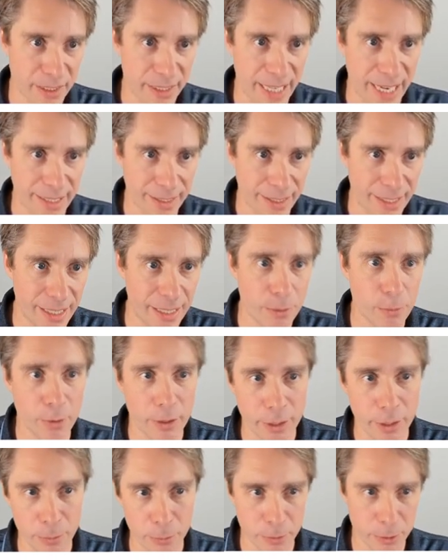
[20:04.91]
that
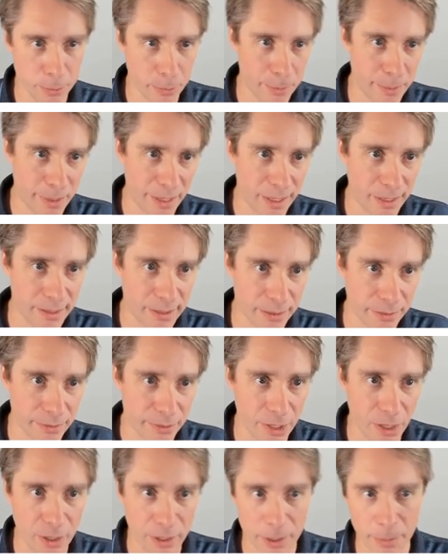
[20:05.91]
keyword, which would be a list of
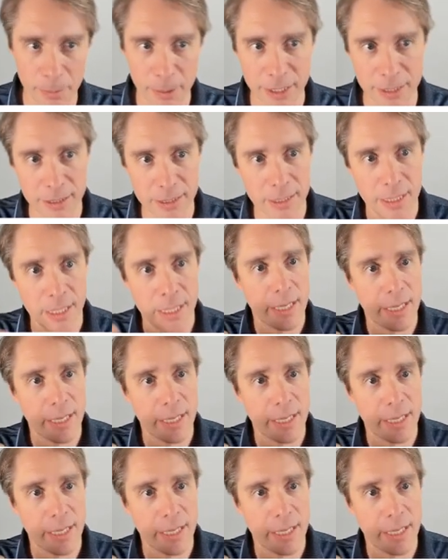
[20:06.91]
documents.